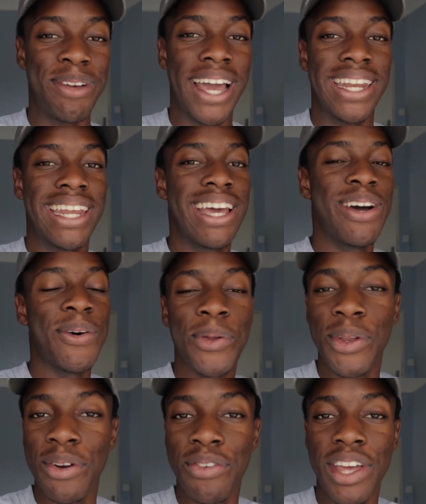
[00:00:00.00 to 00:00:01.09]
guys.
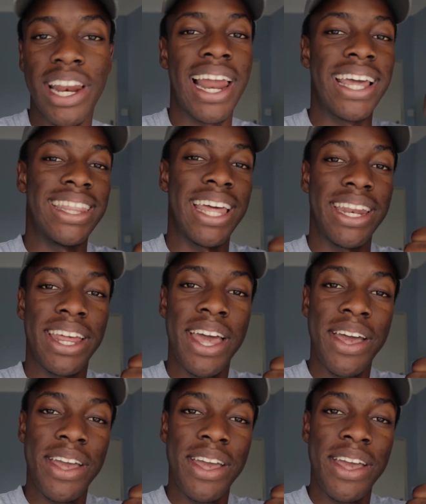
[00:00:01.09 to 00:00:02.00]
Also, don't forget to like that,